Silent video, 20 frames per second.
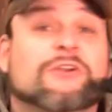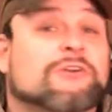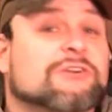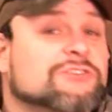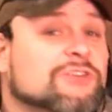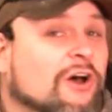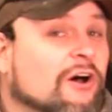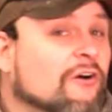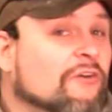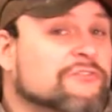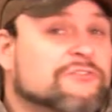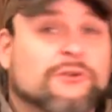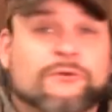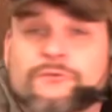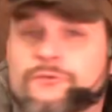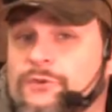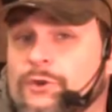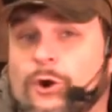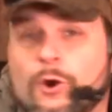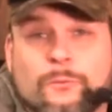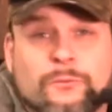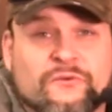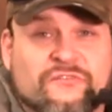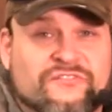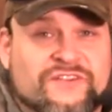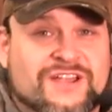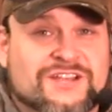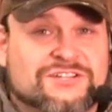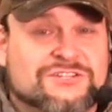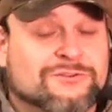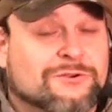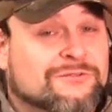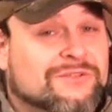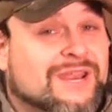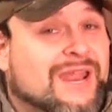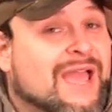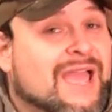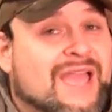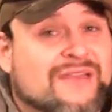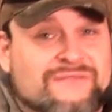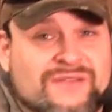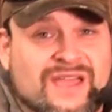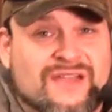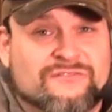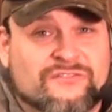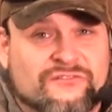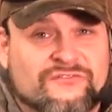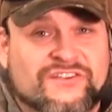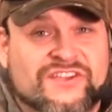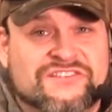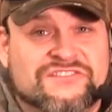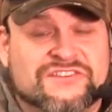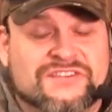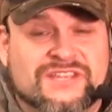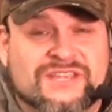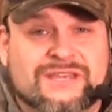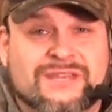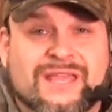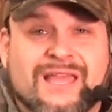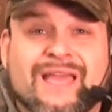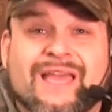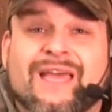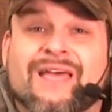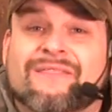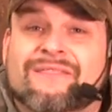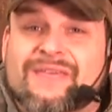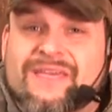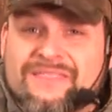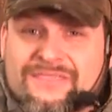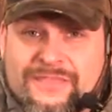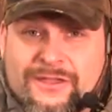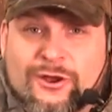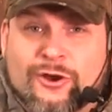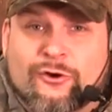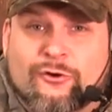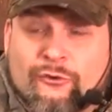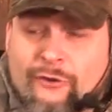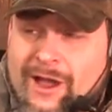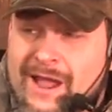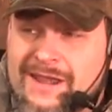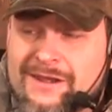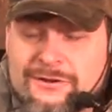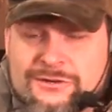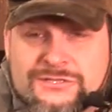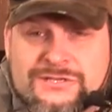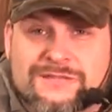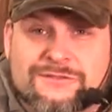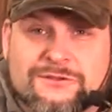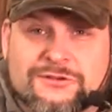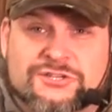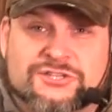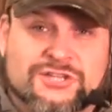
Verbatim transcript: there is also no professional that I have ever visited that their grinders in their